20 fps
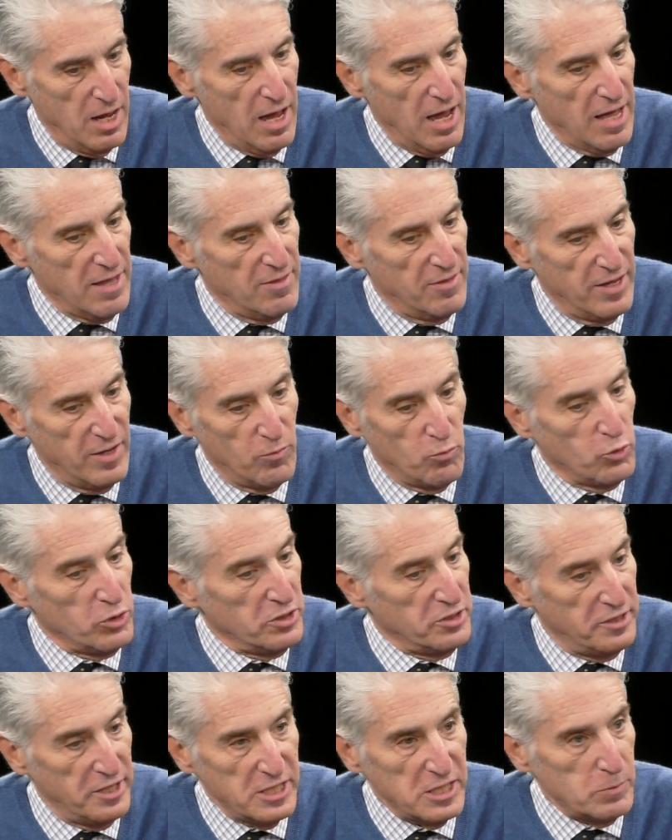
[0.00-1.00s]
And then we're
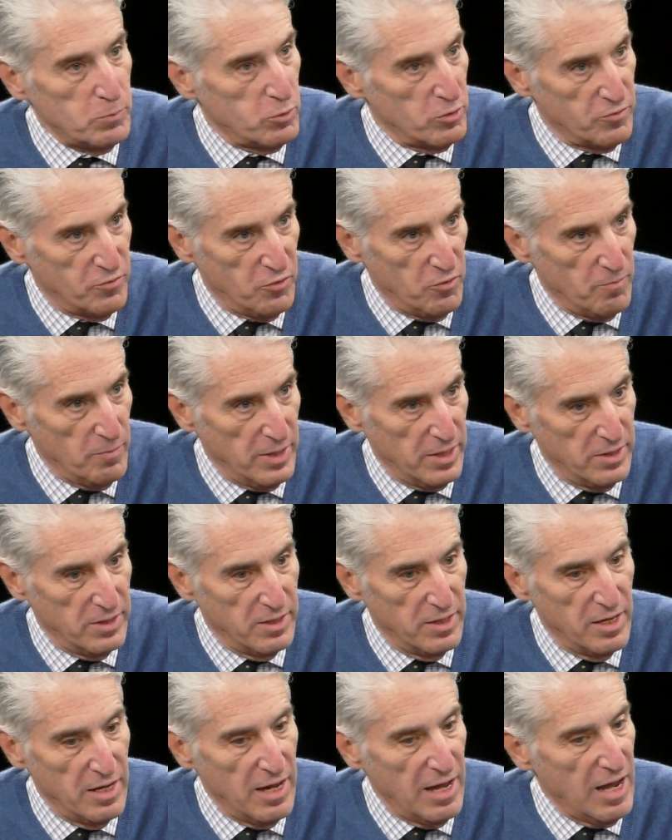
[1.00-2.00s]
desperate for men.
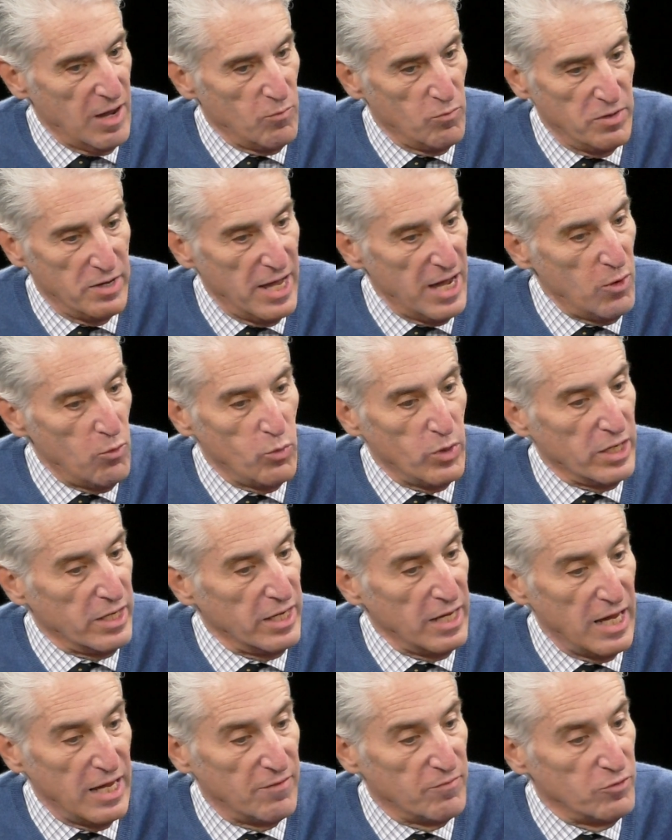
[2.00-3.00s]
And now we
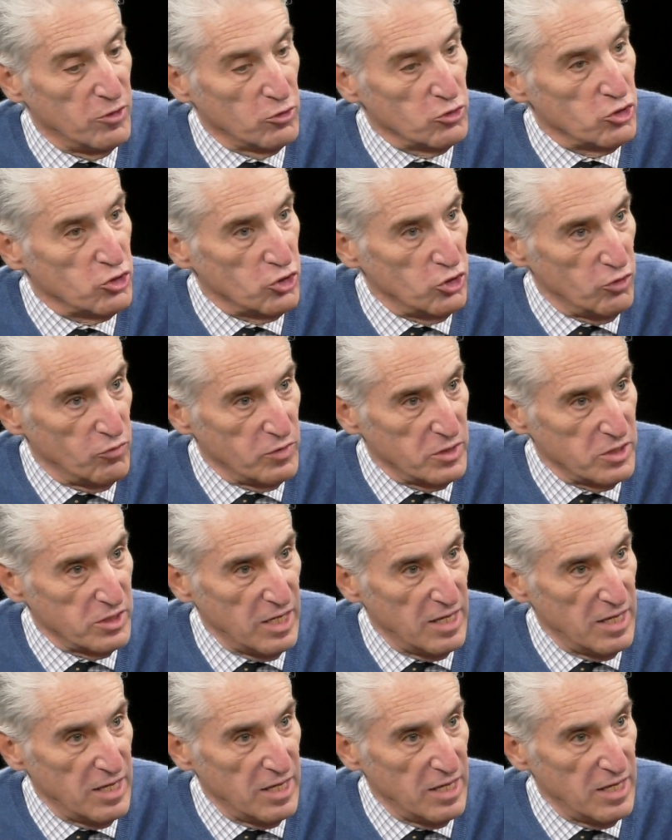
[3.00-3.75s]
have no service.